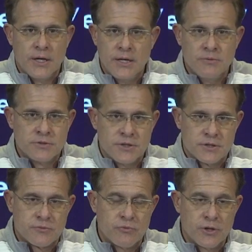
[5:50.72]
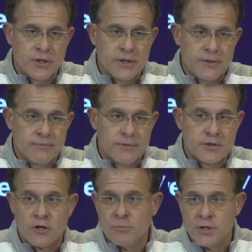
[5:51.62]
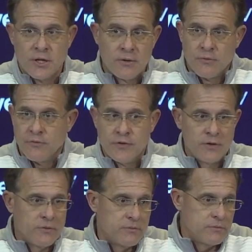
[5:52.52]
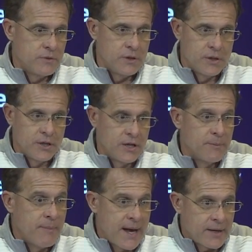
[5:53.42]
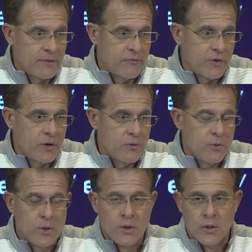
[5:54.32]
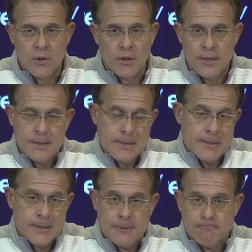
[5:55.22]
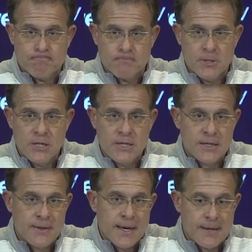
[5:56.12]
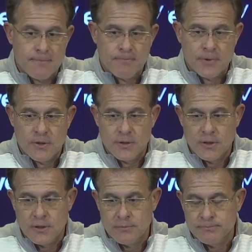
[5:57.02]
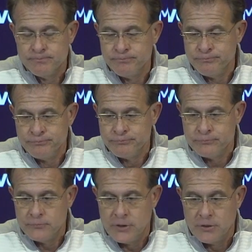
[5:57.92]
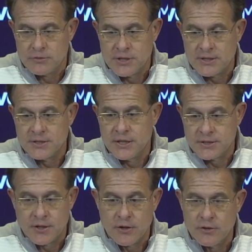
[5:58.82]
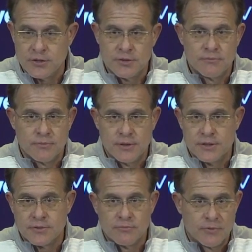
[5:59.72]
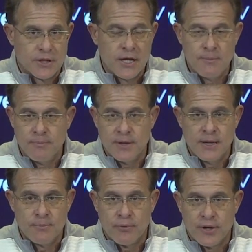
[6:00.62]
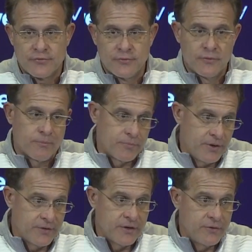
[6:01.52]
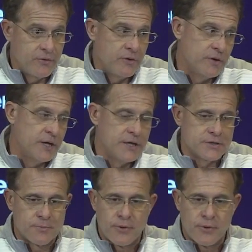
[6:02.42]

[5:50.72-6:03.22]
he was just really determined to get on the field and get back in the flow, and he did that. And, you know, so that's encouraging. And just keep pressing. He's had two good days of